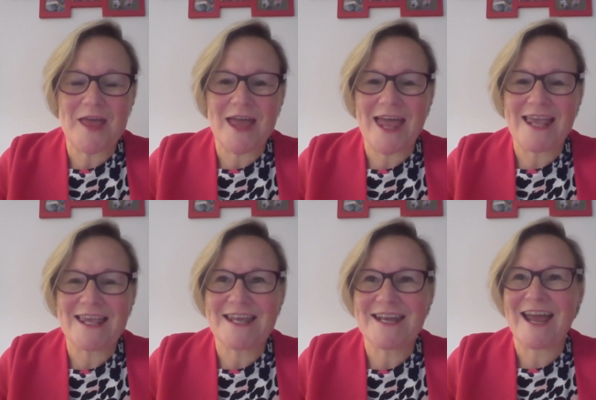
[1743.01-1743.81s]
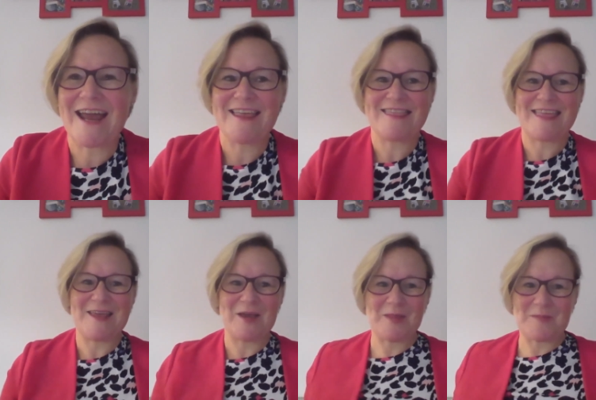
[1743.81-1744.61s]
that, that
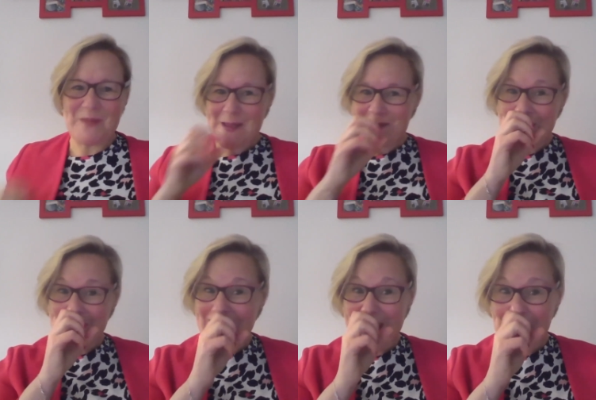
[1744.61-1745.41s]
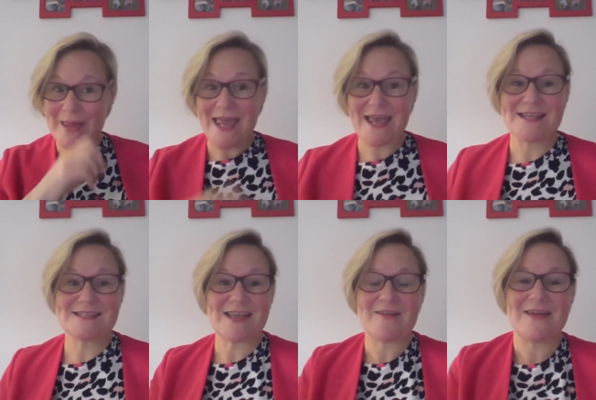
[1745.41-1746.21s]
you're the person that they pick. And
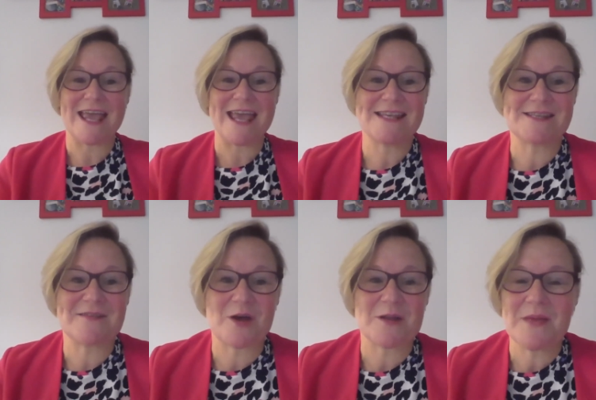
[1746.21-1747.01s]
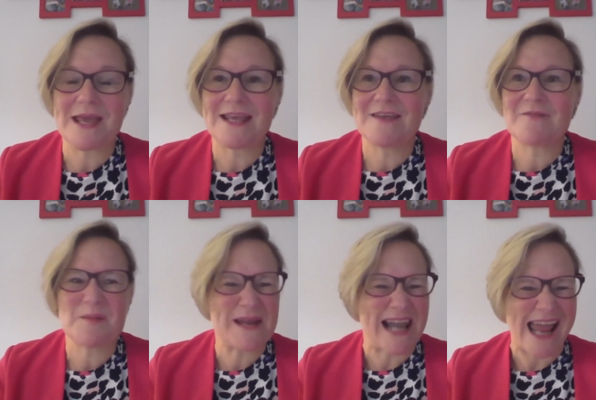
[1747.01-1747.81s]
so it is, you've got to
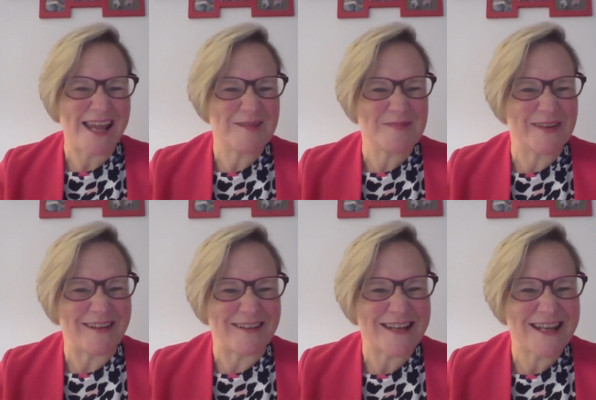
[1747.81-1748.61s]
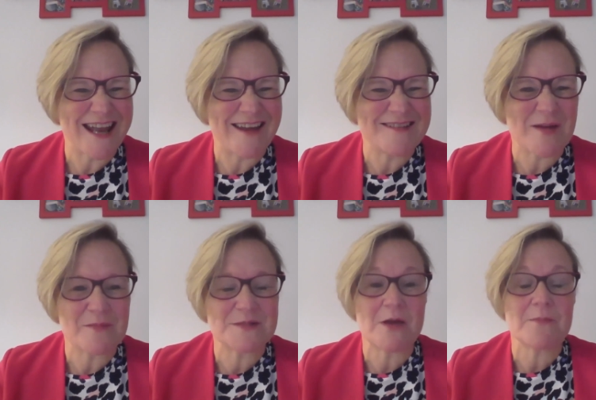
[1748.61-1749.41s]
be likable,
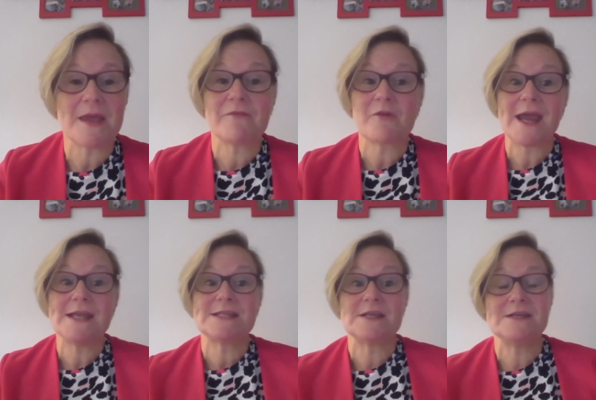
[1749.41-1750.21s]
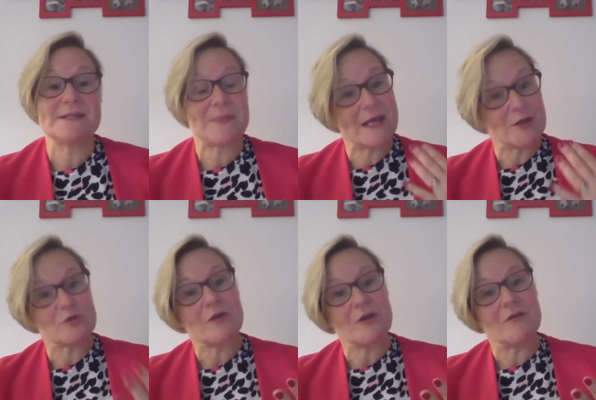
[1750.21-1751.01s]
don't be afraid to speak
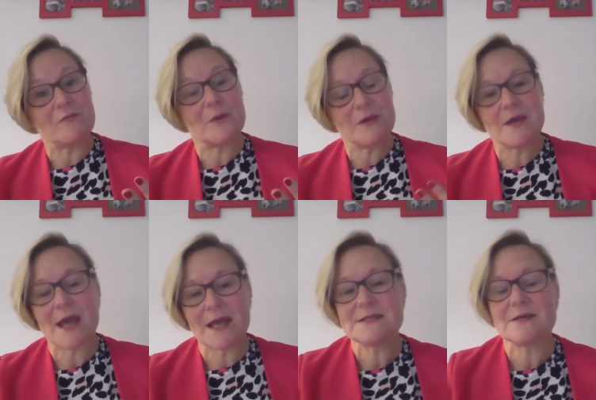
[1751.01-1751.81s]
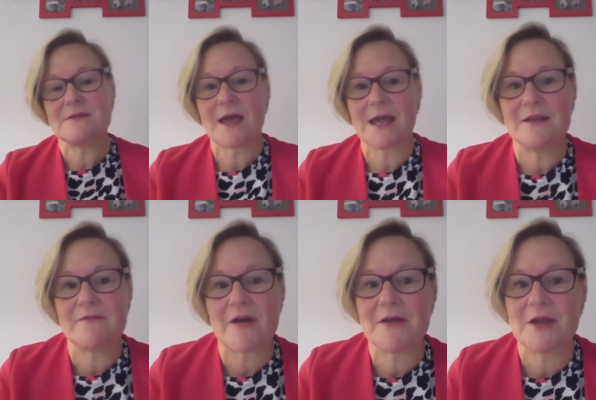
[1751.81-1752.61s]
truth, but you can do that in a
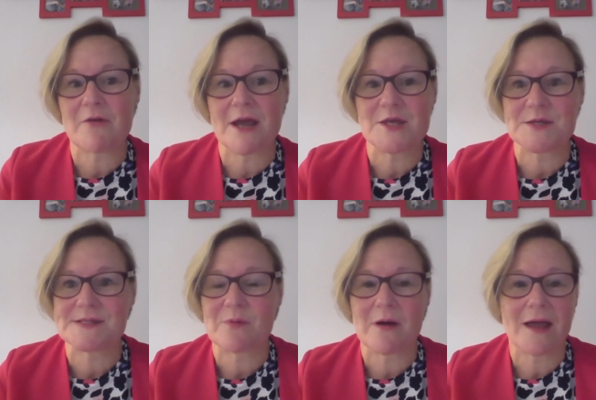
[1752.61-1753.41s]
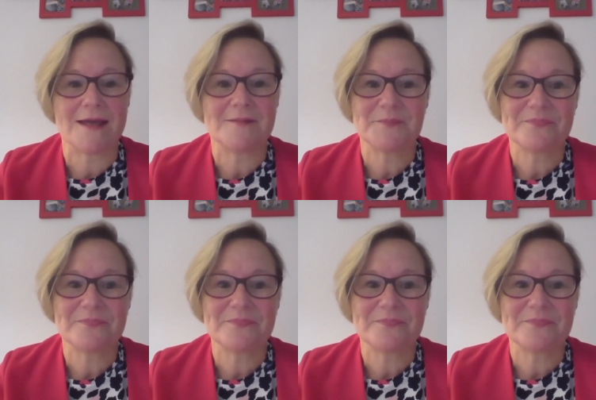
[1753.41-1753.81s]
very gracious way.